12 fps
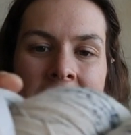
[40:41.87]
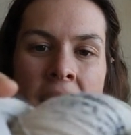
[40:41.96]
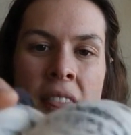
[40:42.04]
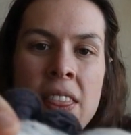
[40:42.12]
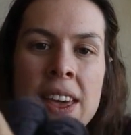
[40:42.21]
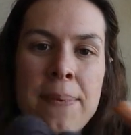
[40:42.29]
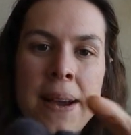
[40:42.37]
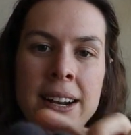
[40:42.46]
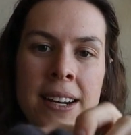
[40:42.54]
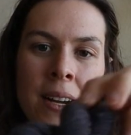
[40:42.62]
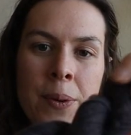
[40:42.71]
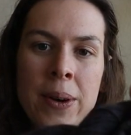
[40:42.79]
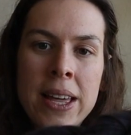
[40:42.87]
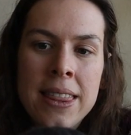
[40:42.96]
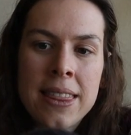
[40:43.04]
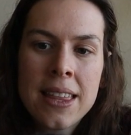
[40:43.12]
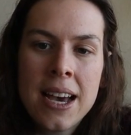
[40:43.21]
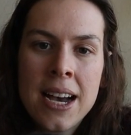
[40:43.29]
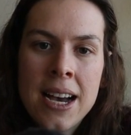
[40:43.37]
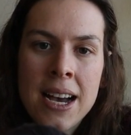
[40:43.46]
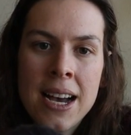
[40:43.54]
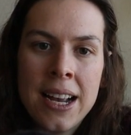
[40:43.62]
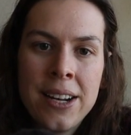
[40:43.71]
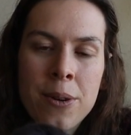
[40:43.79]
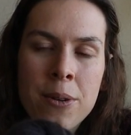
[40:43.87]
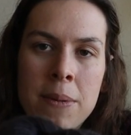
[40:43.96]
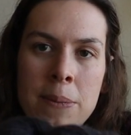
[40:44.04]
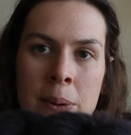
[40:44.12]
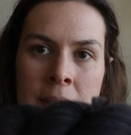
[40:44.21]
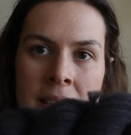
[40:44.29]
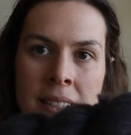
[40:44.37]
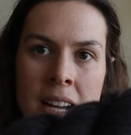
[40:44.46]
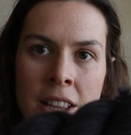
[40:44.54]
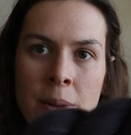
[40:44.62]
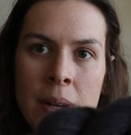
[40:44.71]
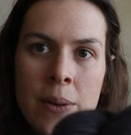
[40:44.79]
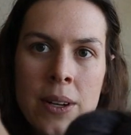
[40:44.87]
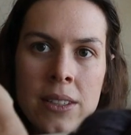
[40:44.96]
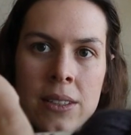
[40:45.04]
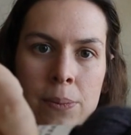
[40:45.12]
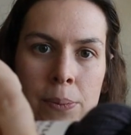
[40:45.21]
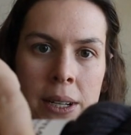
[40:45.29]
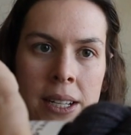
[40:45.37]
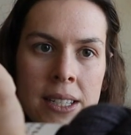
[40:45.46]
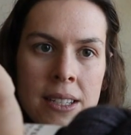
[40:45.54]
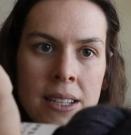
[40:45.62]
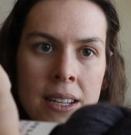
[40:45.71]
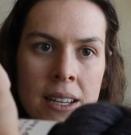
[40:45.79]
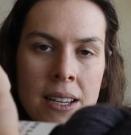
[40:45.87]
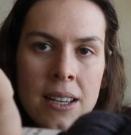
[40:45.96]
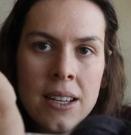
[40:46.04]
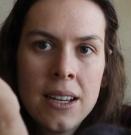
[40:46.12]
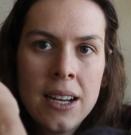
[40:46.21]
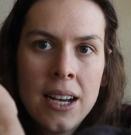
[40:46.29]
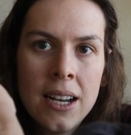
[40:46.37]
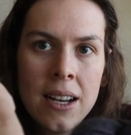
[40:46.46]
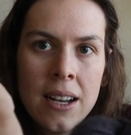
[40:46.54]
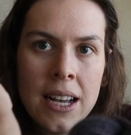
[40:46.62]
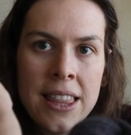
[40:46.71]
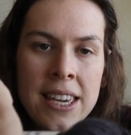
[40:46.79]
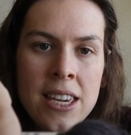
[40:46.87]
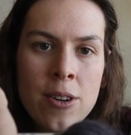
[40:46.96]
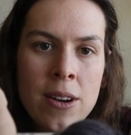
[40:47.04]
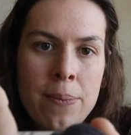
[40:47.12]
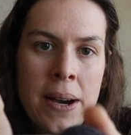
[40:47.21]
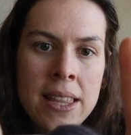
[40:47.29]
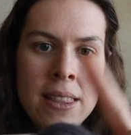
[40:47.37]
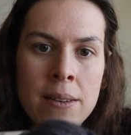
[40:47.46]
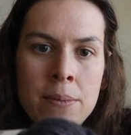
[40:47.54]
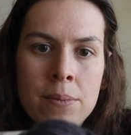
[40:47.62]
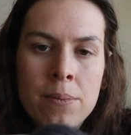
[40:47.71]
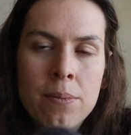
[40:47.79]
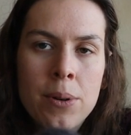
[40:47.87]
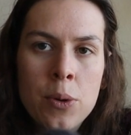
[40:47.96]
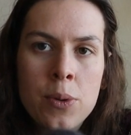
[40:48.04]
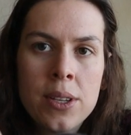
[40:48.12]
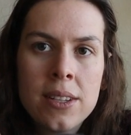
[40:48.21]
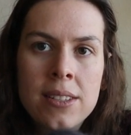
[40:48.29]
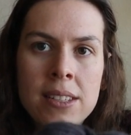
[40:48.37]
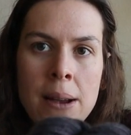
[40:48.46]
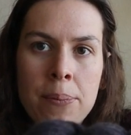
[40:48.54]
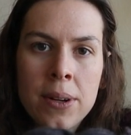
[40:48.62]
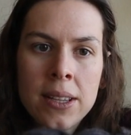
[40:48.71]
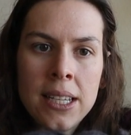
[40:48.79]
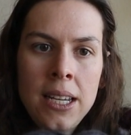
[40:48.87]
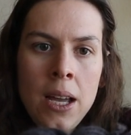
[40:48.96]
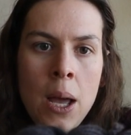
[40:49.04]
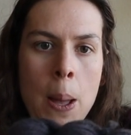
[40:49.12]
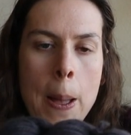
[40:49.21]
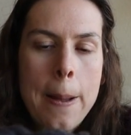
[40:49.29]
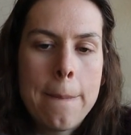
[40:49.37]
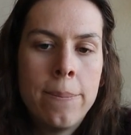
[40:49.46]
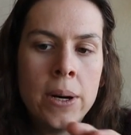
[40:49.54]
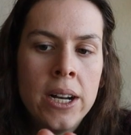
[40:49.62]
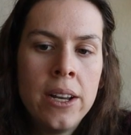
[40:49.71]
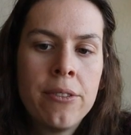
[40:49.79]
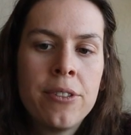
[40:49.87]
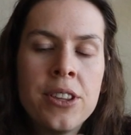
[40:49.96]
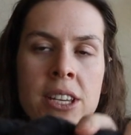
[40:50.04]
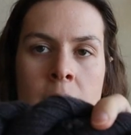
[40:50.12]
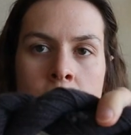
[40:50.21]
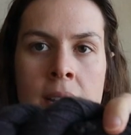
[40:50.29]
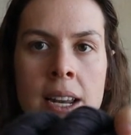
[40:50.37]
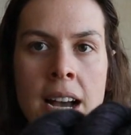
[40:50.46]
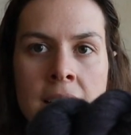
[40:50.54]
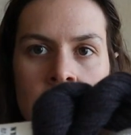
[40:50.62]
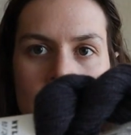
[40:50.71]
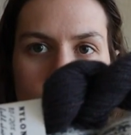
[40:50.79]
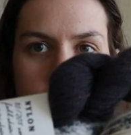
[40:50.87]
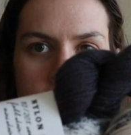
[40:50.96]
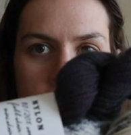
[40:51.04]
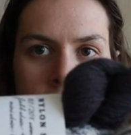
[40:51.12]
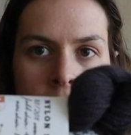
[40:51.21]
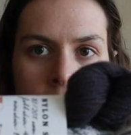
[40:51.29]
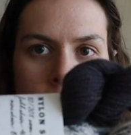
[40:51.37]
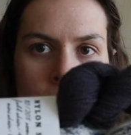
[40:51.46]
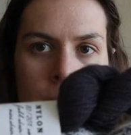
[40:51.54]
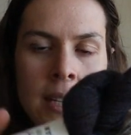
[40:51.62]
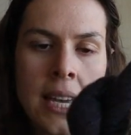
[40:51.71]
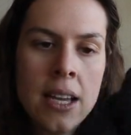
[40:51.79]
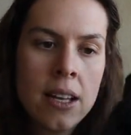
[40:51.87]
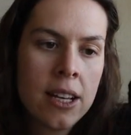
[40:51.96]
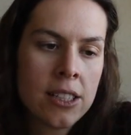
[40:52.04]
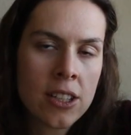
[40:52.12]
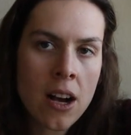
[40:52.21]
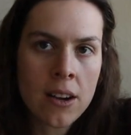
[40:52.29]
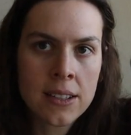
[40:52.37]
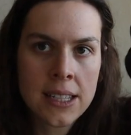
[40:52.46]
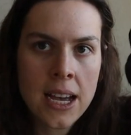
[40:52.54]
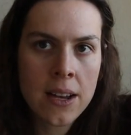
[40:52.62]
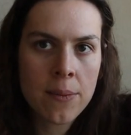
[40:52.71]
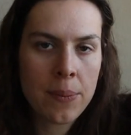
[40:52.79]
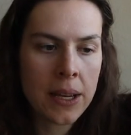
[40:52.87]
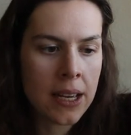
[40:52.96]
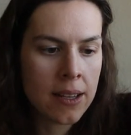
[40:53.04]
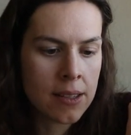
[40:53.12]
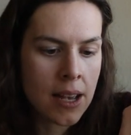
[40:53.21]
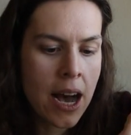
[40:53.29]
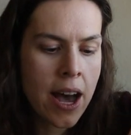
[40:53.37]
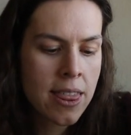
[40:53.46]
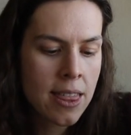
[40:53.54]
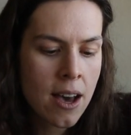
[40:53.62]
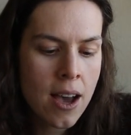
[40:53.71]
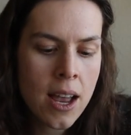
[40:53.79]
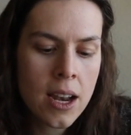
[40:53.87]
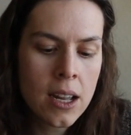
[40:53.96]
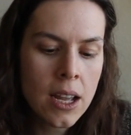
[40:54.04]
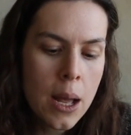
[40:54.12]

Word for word: And then they paired it with, uh, I don't remember what this colorway was, but uh, I think you could buy them both separately. But for this one, I just wanted to get a sock set because I thought